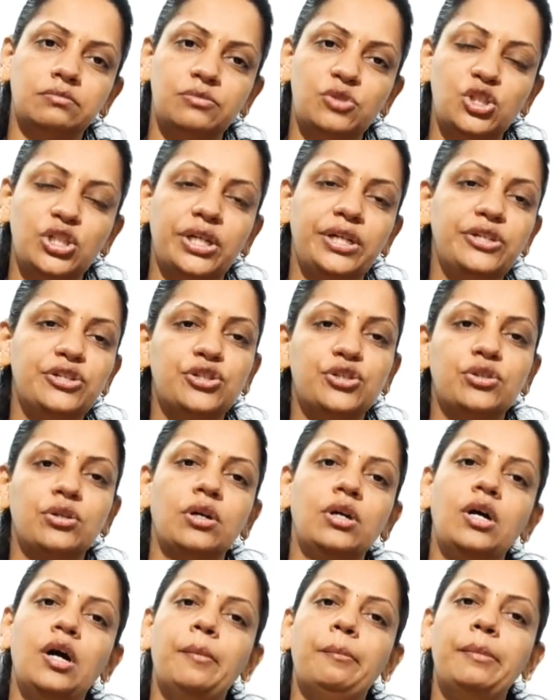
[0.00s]
changed
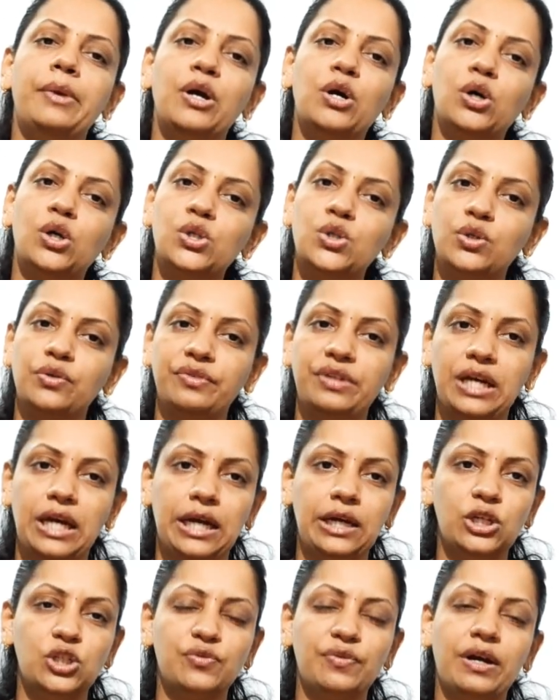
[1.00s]
because of the
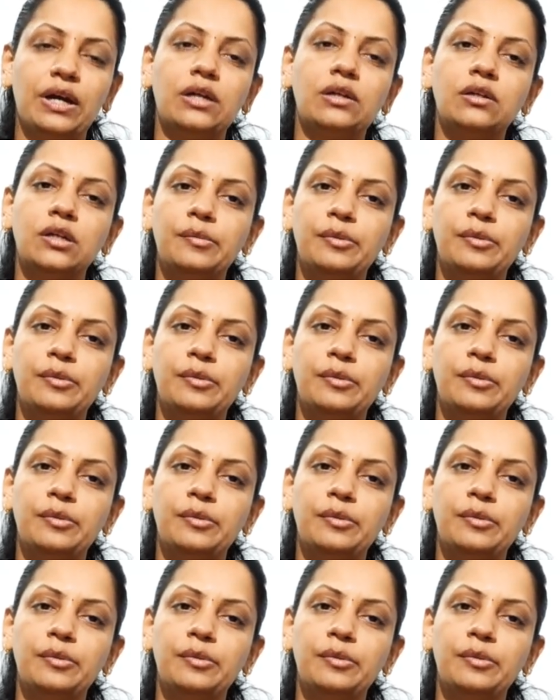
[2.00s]
age factor,